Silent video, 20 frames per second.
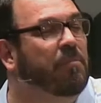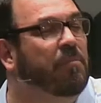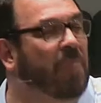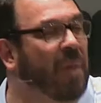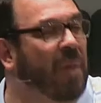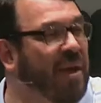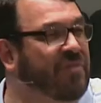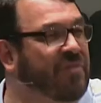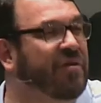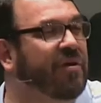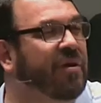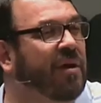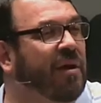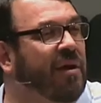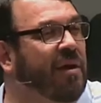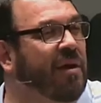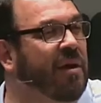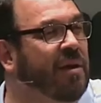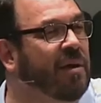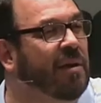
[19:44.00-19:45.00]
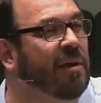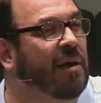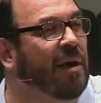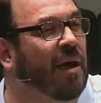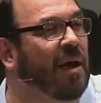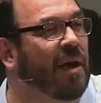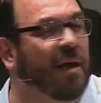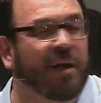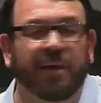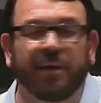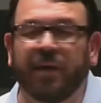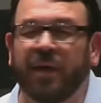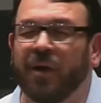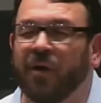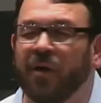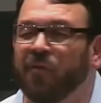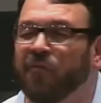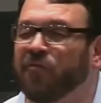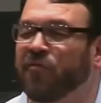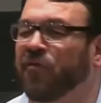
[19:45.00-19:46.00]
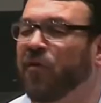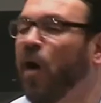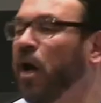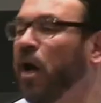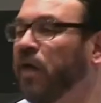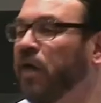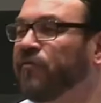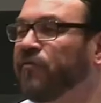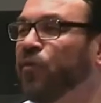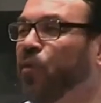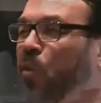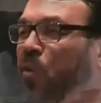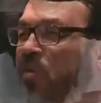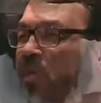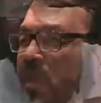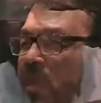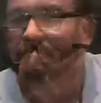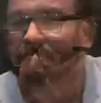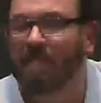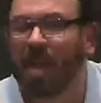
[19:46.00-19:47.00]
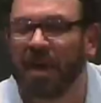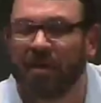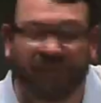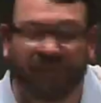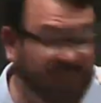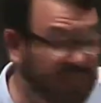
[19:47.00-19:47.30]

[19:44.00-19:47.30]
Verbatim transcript: basically, you know, fought for them. Matter